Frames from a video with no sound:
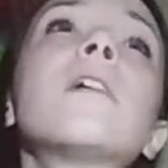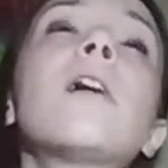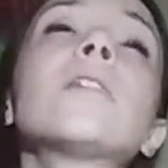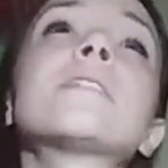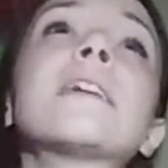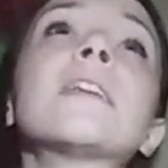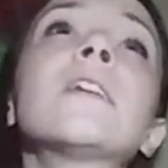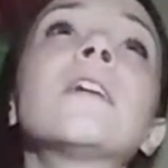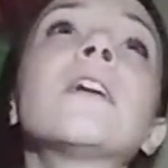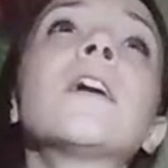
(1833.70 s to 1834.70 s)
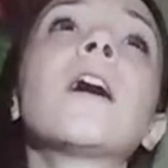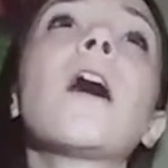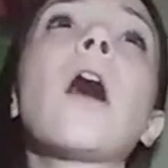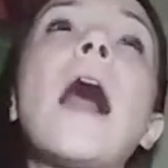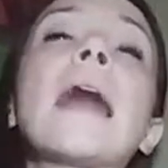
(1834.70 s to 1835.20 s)
Austin,
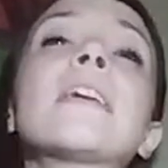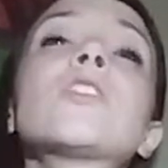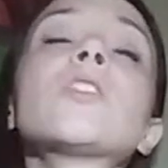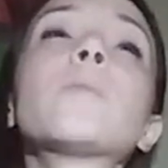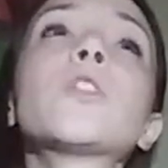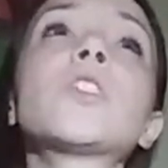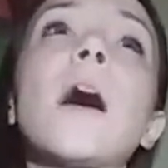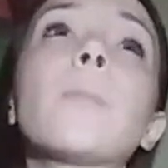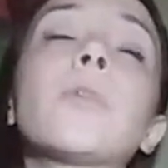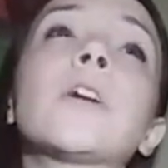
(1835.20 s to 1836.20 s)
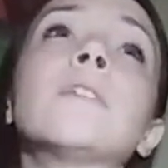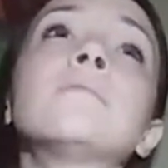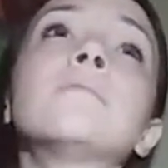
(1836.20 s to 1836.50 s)
I need you to push heparin.